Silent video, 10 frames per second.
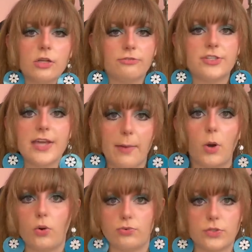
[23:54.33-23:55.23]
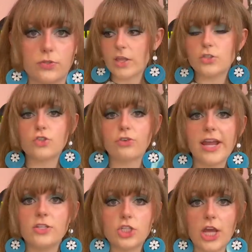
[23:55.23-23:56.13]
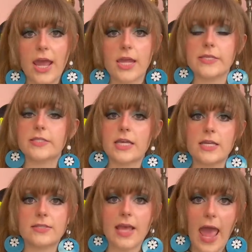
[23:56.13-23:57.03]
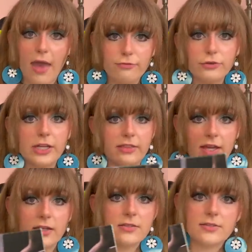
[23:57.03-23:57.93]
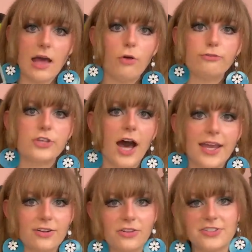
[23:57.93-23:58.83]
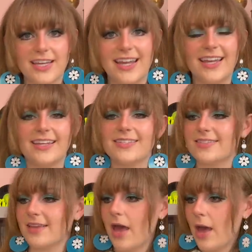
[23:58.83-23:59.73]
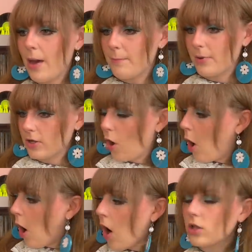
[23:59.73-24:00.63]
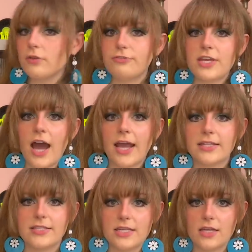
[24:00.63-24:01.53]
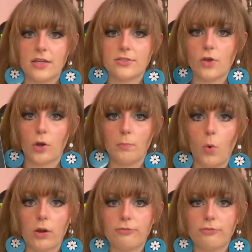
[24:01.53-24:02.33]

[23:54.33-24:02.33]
of demos. Strange Days is everything self-titled is, but all of the ideas are more